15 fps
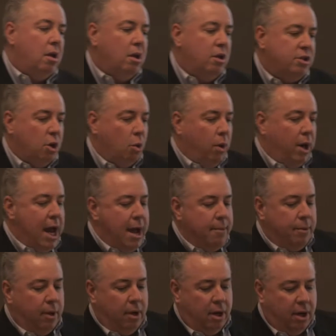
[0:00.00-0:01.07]
So what
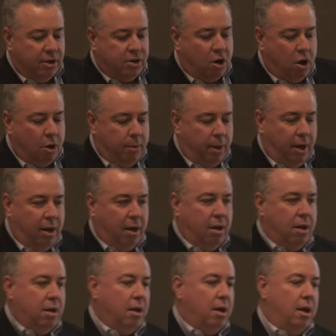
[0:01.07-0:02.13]
happened is Harvey
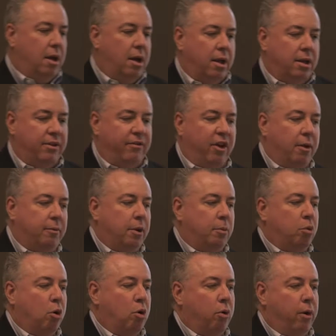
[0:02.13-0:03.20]
uh, developed a
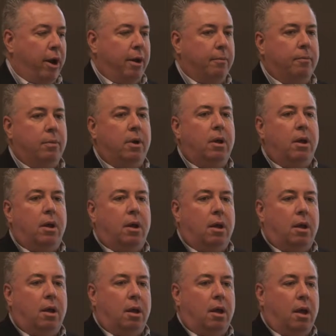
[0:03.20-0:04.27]
program
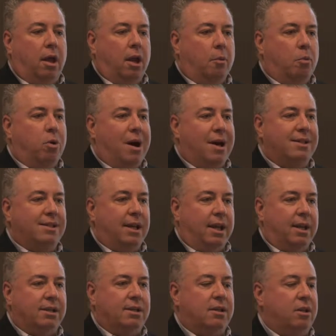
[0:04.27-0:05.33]
and a
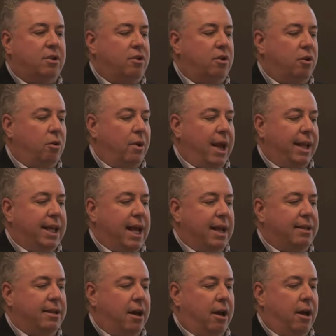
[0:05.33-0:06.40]
process to, at that
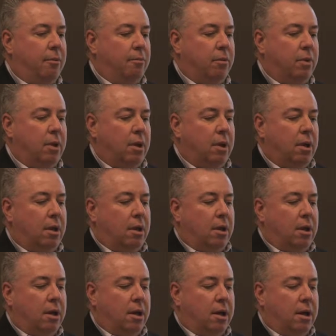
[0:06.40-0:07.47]
time,
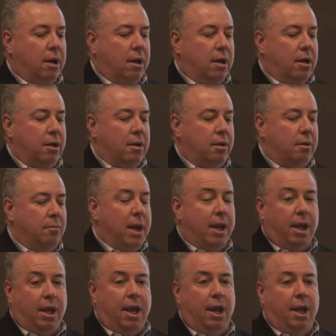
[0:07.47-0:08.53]
uh, make
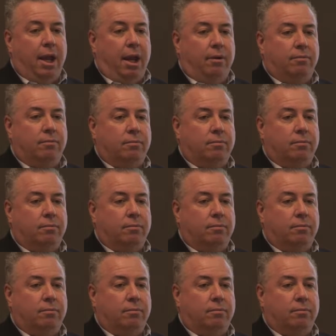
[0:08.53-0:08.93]
a chelate.